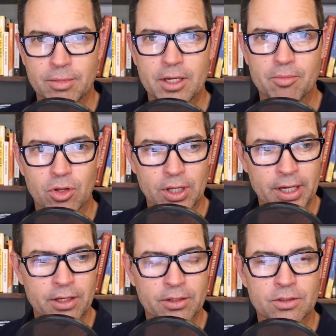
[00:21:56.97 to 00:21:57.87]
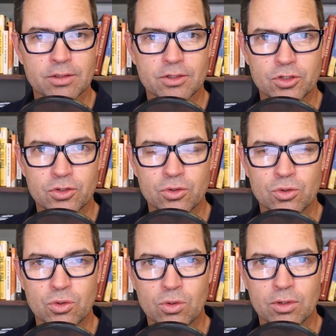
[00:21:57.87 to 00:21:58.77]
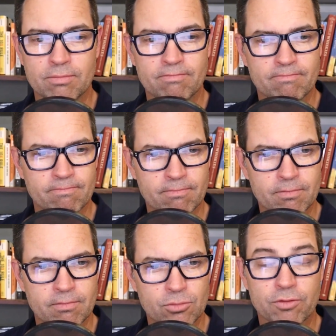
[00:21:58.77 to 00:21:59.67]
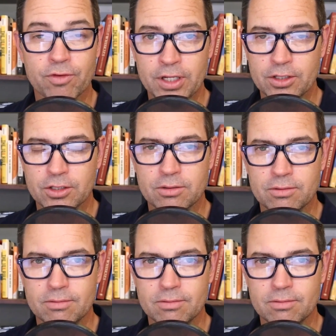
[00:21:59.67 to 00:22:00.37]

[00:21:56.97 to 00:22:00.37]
Make a plan to prevent